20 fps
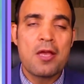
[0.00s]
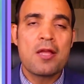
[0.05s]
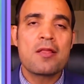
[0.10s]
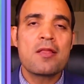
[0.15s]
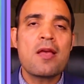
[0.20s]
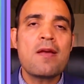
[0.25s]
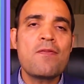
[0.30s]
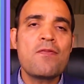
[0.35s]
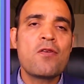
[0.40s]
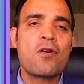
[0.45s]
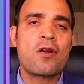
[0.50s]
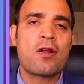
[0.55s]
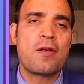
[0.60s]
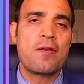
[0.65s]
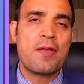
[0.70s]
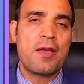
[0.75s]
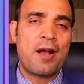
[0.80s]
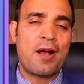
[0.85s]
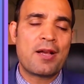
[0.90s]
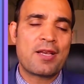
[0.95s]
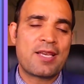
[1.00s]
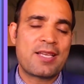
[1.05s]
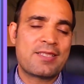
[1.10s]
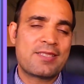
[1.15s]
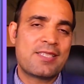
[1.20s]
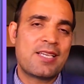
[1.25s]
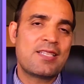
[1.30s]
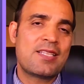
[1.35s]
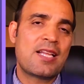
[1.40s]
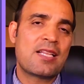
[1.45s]
Therefore, I can
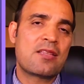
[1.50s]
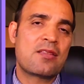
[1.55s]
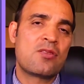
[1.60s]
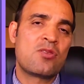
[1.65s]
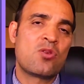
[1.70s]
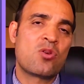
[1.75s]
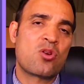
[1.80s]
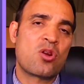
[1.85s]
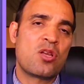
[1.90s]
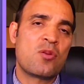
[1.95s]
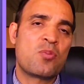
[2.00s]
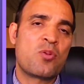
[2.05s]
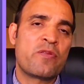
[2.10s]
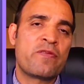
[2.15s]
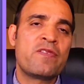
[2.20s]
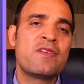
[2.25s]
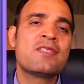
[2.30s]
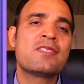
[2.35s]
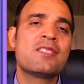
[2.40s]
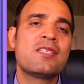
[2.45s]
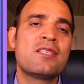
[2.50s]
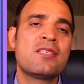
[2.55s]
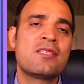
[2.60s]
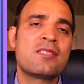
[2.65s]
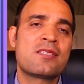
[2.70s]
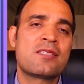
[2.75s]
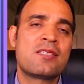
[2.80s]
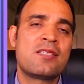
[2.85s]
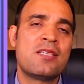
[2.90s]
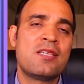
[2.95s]
say that neurohypophyse
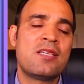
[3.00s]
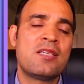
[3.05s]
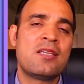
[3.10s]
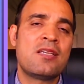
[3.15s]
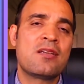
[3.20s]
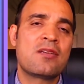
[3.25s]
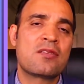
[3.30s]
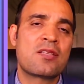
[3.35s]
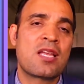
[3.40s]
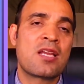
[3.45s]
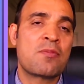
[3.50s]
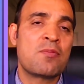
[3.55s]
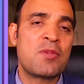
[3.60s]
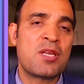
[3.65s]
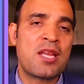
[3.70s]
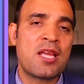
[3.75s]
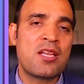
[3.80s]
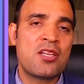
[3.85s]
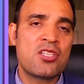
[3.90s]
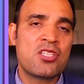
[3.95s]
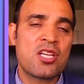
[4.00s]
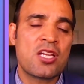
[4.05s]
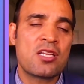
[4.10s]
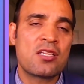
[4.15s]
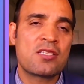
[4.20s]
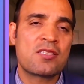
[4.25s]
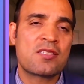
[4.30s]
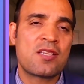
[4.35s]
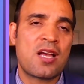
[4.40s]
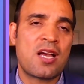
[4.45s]
is the termination
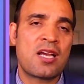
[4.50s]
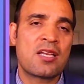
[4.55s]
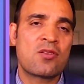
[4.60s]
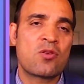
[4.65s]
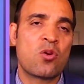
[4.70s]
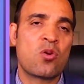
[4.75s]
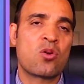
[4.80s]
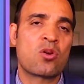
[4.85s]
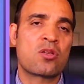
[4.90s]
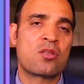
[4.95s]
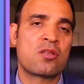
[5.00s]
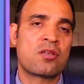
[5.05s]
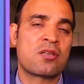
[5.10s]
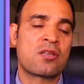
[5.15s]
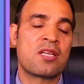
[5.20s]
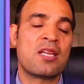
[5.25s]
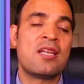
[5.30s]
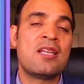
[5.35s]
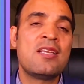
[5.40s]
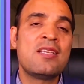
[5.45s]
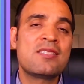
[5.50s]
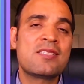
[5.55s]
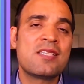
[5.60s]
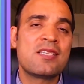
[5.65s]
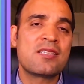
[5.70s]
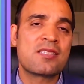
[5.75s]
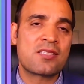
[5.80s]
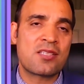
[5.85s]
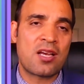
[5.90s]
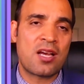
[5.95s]
site or the
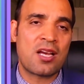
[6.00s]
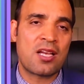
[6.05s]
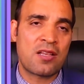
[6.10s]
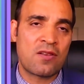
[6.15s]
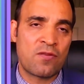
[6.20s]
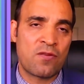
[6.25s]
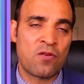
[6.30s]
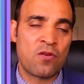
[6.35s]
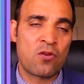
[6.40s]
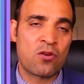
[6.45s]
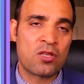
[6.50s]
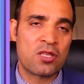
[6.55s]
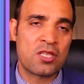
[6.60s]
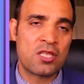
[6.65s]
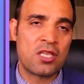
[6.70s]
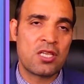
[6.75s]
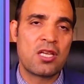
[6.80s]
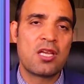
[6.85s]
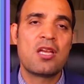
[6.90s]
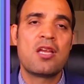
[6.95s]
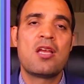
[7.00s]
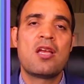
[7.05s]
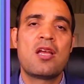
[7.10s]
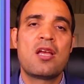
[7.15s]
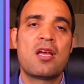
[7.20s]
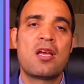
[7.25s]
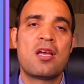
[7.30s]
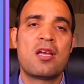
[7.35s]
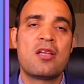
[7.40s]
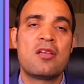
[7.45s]
releasing site for the
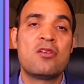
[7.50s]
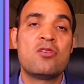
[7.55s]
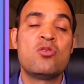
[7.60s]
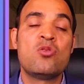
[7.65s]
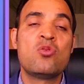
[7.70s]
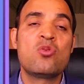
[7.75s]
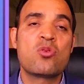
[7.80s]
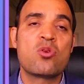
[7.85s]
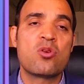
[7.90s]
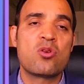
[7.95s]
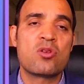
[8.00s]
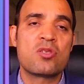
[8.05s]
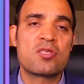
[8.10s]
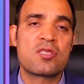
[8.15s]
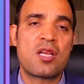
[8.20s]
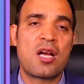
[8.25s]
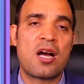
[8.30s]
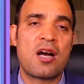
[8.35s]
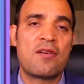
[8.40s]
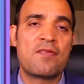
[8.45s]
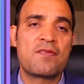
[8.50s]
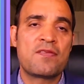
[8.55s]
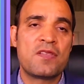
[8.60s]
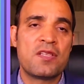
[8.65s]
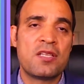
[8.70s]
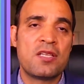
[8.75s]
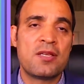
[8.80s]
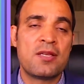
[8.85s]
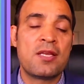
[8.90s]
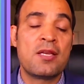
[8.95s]
neurons of
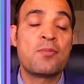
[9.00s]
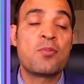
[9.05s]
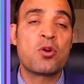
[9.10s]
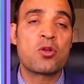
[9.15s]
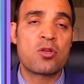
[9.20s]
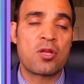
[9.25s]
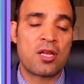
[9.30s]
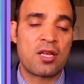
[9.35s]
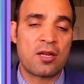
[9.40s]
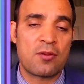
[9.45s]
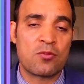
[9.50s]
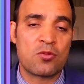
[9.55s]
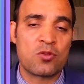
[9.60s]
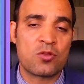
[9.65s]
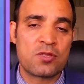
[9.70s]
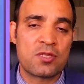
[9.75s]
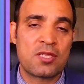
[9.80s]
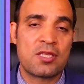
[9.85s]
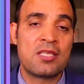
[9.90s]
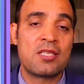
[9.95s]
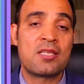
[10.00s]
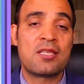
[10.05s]
the hypothalamus